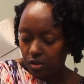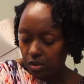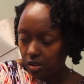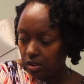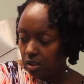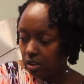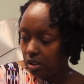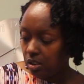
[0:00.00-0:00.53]

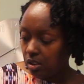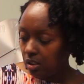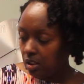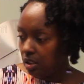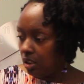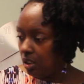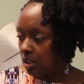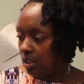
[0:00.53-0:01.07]

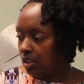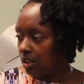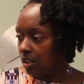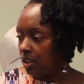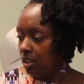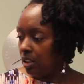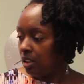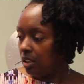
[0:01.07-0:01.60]

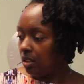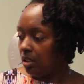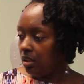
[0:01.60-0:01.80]
(no one is talking)